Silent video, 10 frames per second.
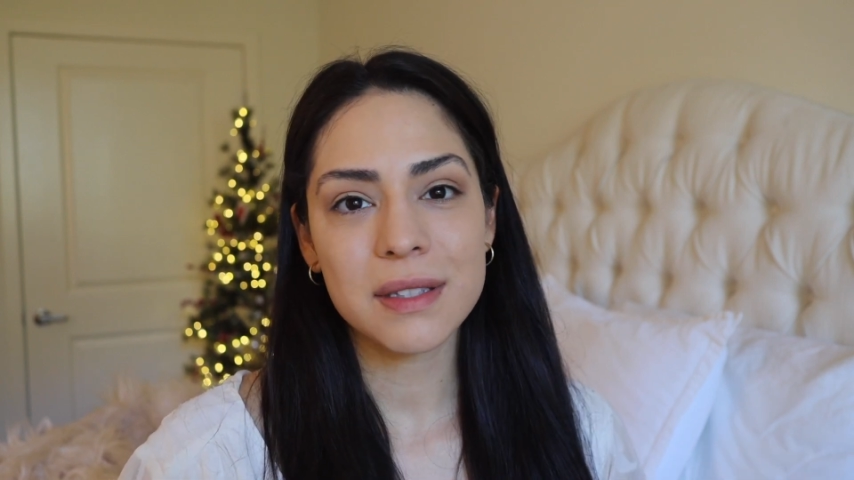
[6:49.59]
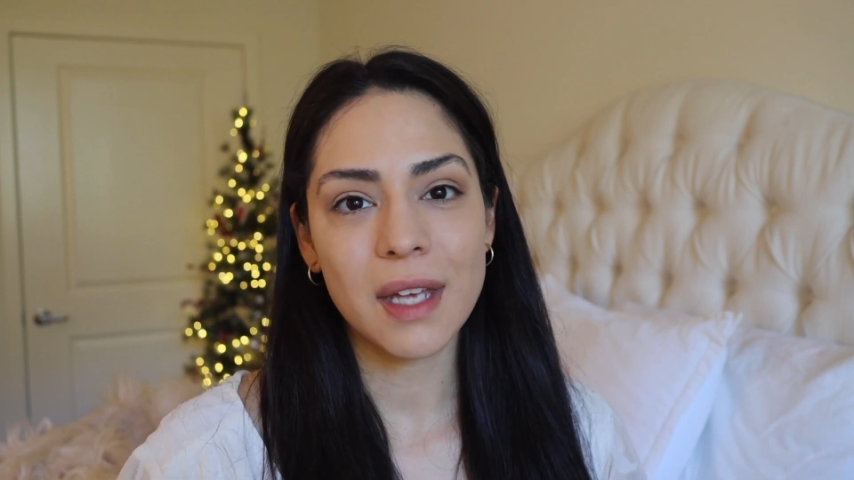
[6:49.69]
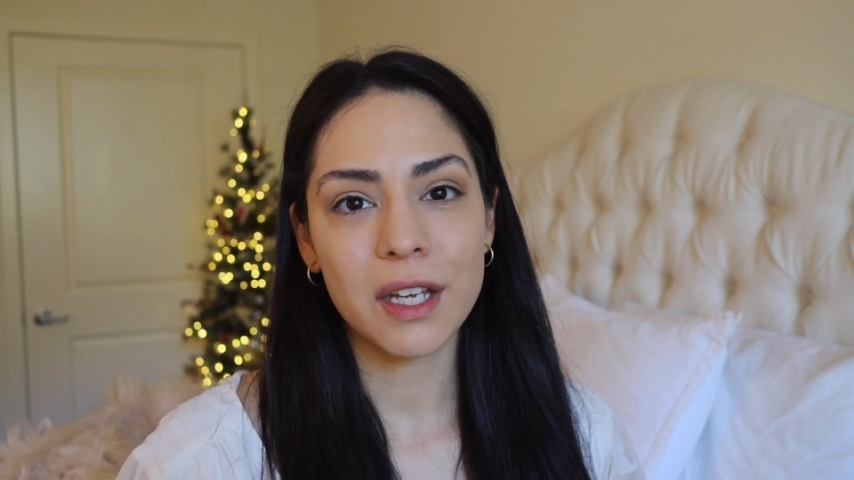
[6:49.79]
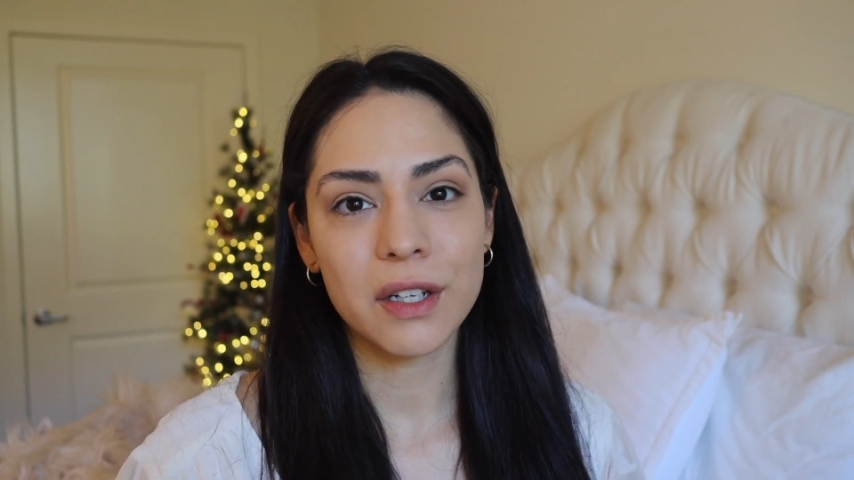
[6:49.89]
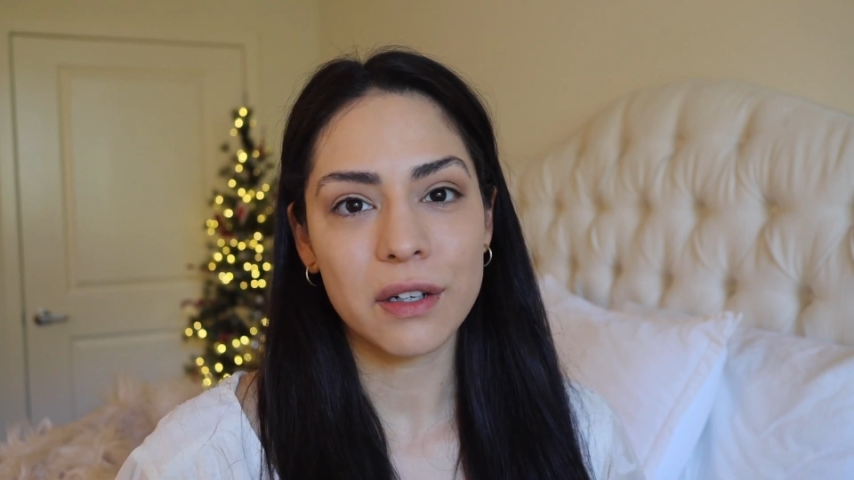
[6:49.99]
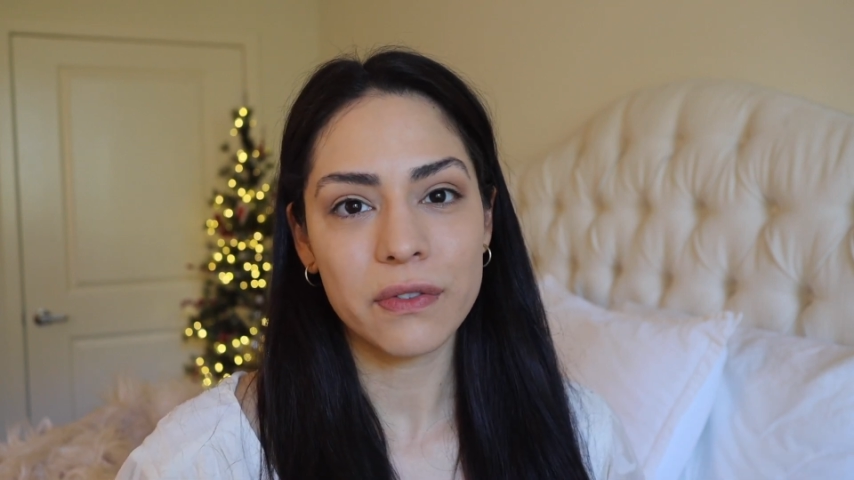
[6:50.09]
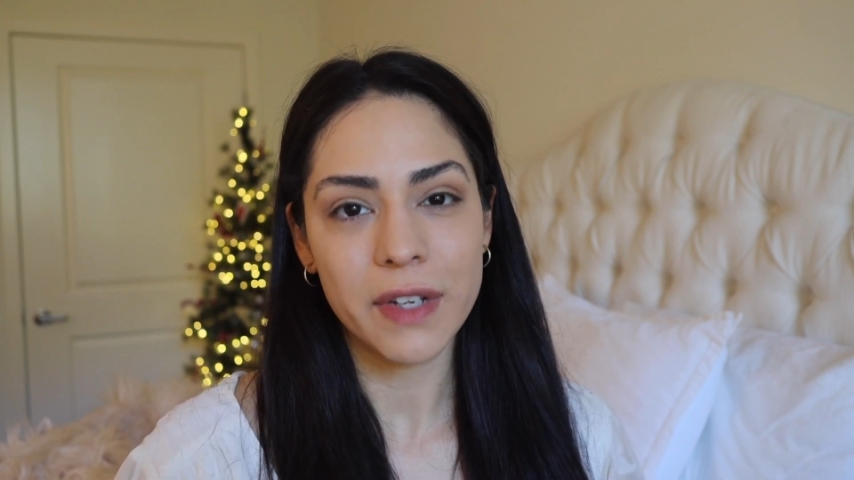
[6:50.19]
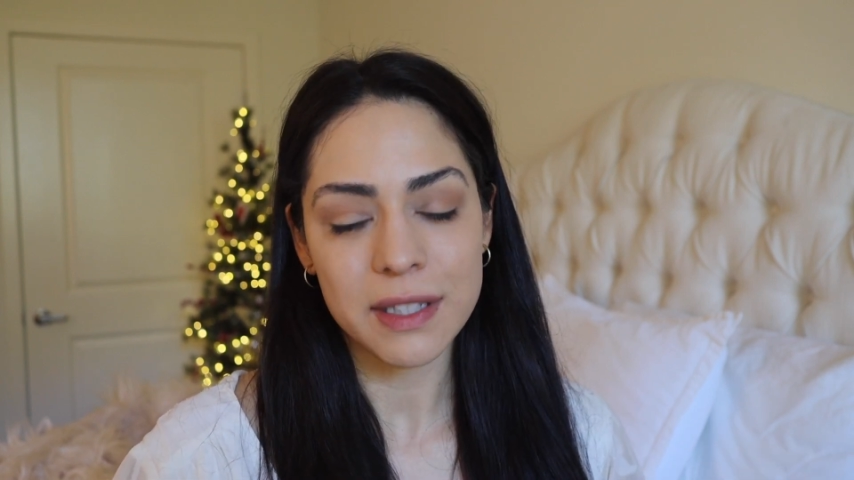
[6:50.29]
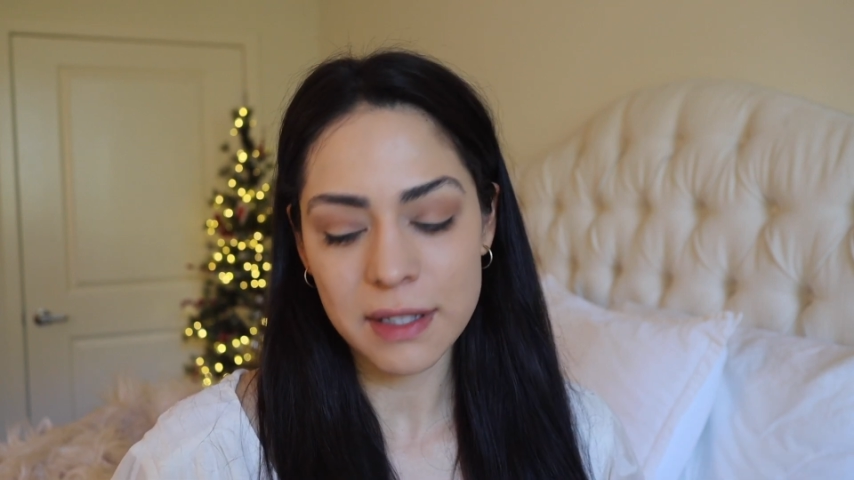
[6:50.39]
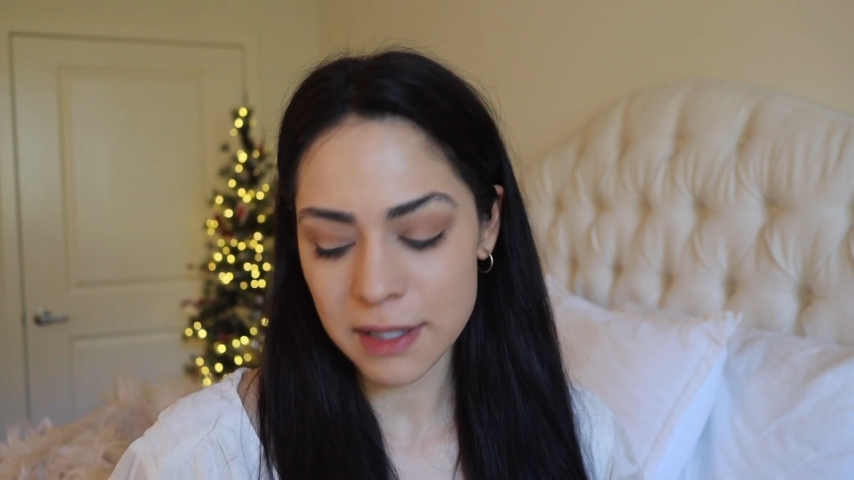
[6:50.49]
that your
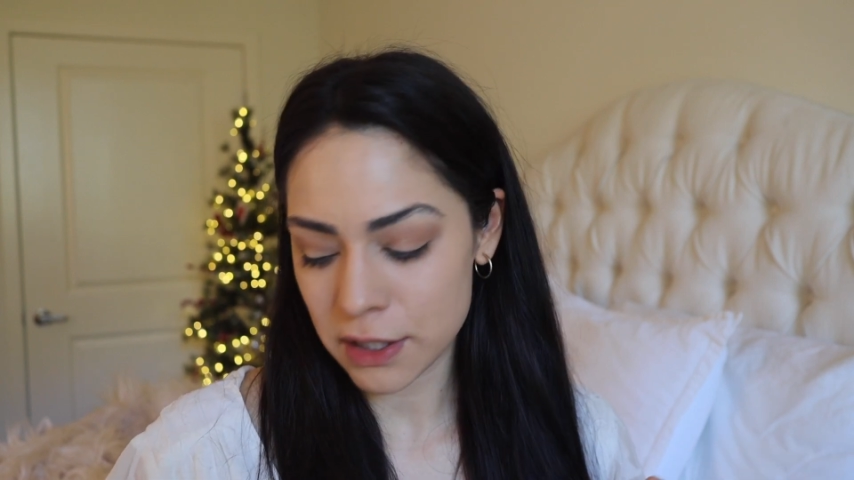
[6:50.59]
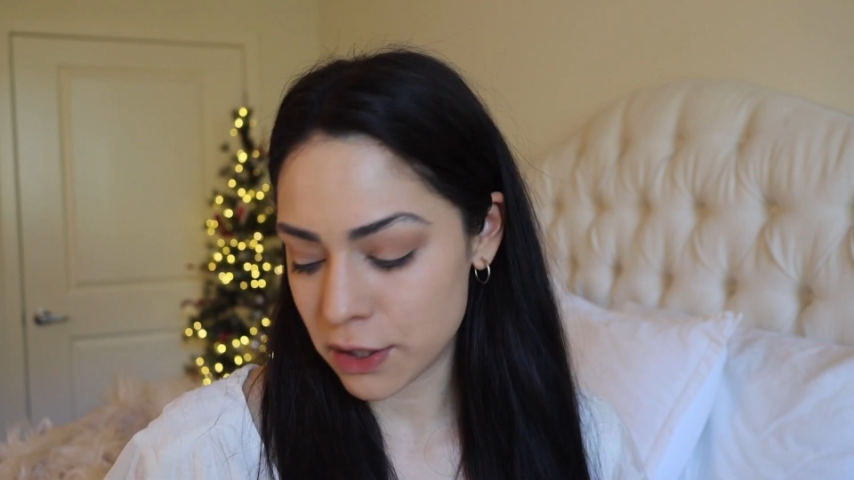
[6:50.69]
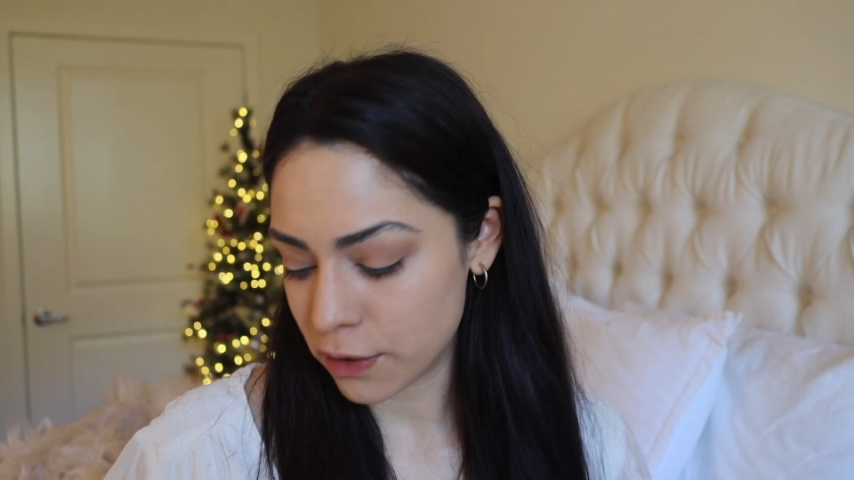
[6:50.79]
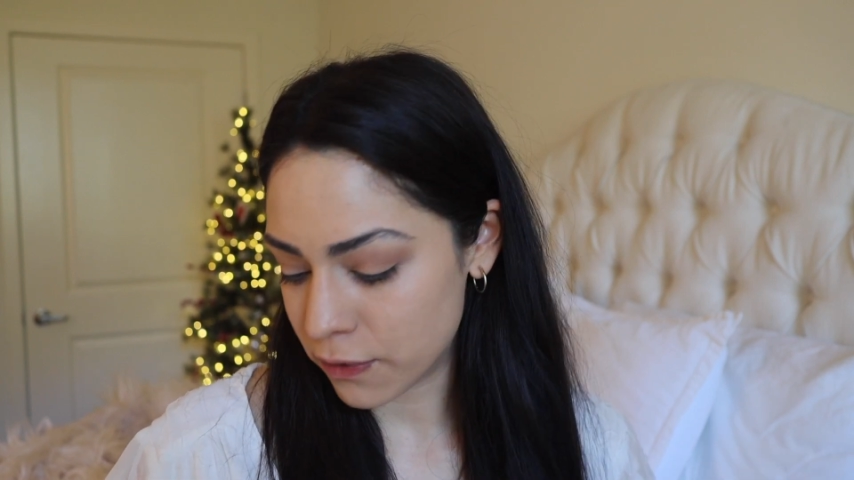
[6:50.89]
face isn't too